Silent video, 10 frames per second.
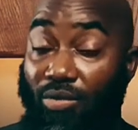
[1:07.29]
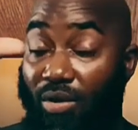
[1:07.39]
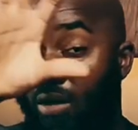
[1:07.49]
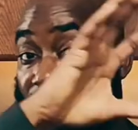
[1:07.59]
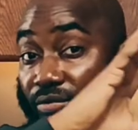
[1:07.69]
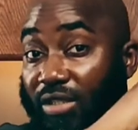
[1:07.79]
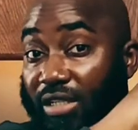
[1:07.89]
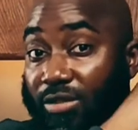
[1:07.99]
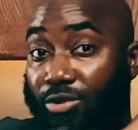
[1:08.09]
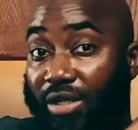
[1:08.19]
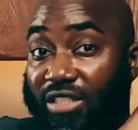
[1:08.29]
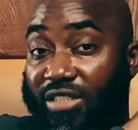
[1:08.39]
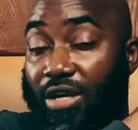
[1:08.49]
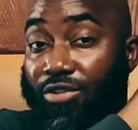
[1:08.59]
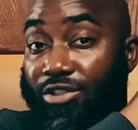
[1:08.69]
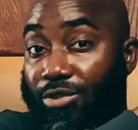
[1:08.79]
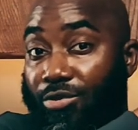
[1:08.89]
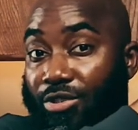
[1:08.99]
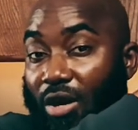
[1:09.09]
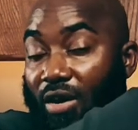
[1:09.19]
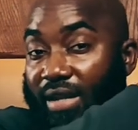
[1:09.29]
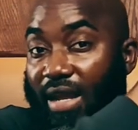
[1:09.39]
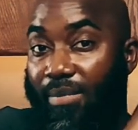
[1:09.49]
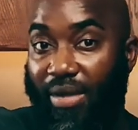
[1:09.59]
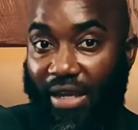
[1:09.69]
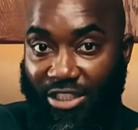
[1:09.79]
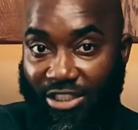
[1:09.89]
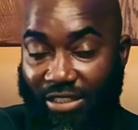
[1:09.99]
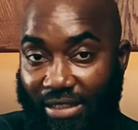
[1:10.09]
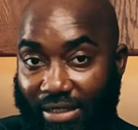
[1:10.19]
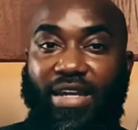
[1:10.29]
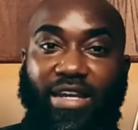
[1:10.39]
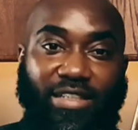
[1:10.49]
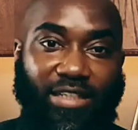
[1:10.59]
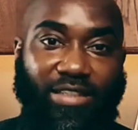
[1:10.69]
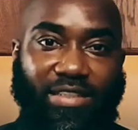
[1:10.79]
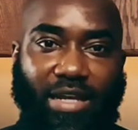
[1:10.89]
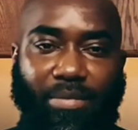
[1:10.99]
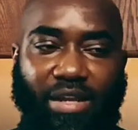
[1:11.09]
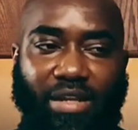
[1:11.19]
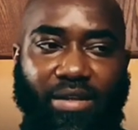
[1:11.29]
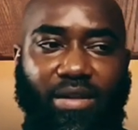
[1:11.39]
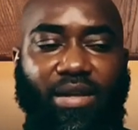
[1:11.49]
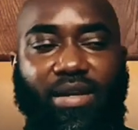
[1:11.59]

of with the trays that was used on that patient is contaminated.